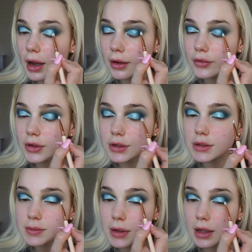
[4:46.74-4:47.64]
I haven't
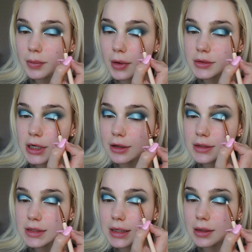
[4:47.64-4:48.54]
used ColourPop
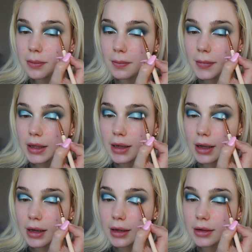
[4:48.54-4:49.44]
shadows in a minute
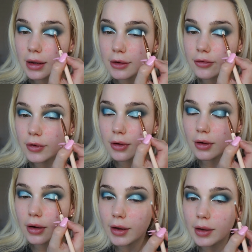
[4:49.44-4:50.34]
and I
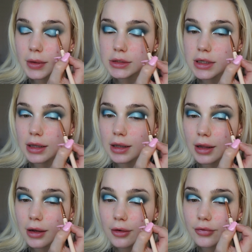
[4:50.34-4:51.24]
forgot how much I
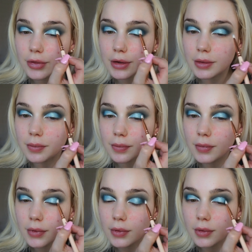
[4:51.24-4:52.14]
love them.
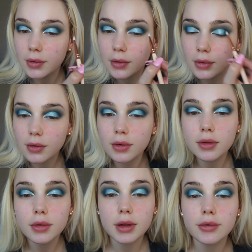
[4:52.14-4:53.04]

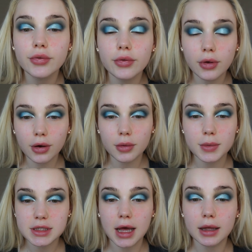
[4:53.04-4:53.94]
They're so
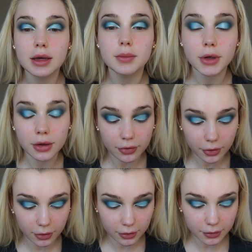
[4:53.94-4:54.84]
metallic and
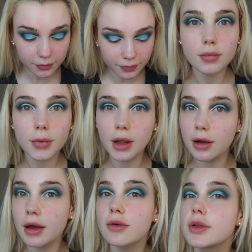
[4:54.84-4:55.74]
beautiful.
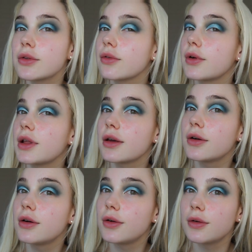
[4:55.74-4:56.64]
Now I have this really
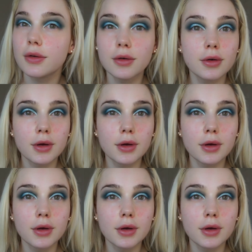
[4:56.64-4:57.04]
cool,